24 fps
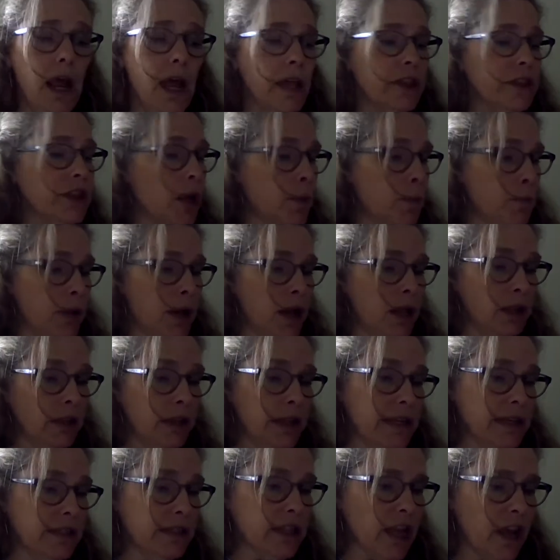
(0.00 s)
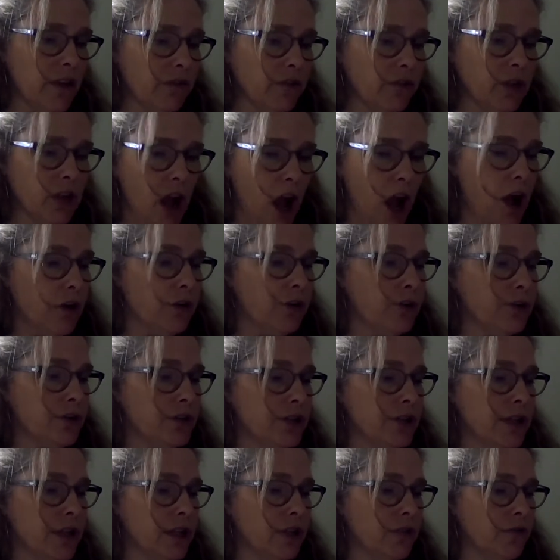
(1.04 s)
"The police have got her,"
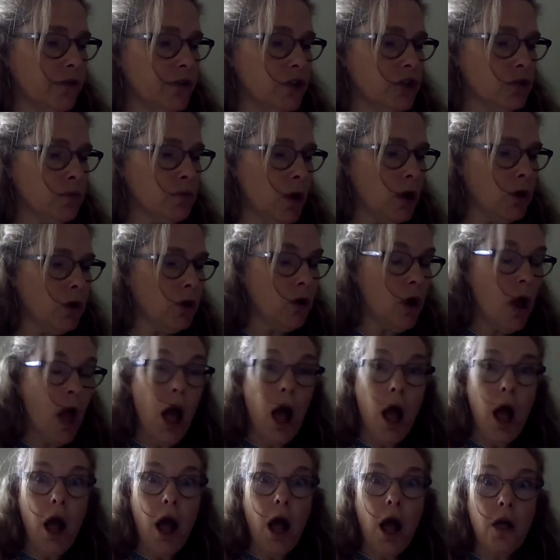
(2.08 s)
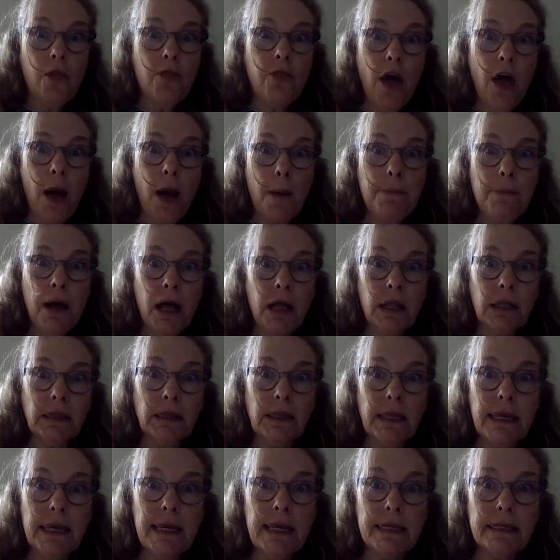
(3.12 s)
said the fishmonger. "The
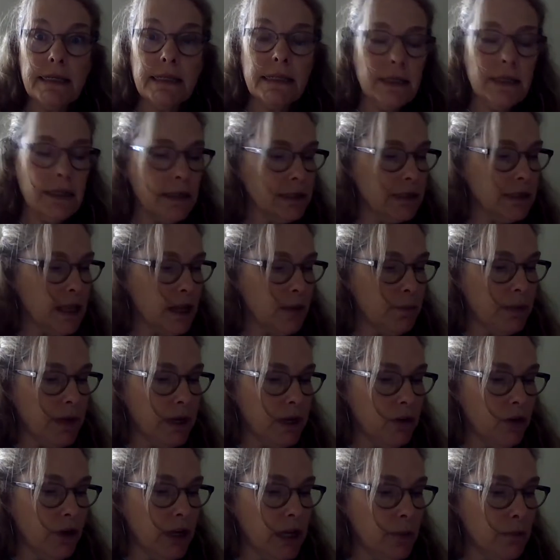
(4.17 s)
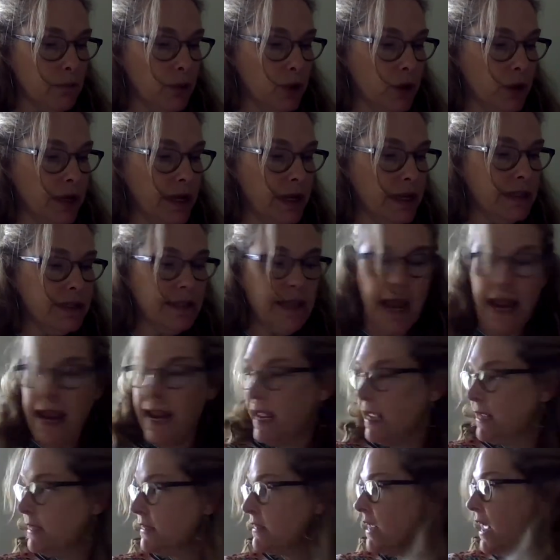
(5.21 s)
police?" said Peter. He put his
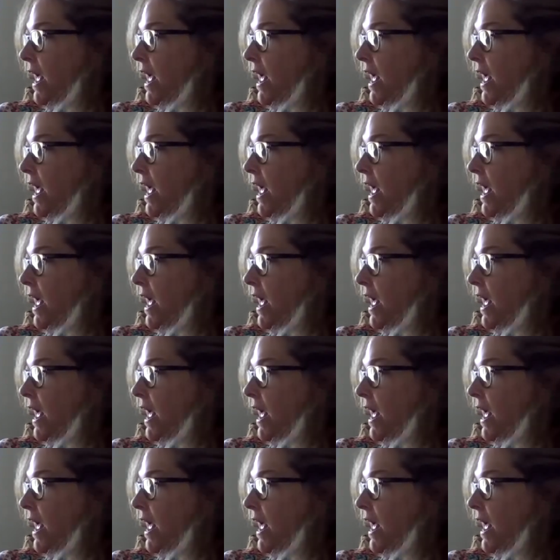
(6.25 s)
hand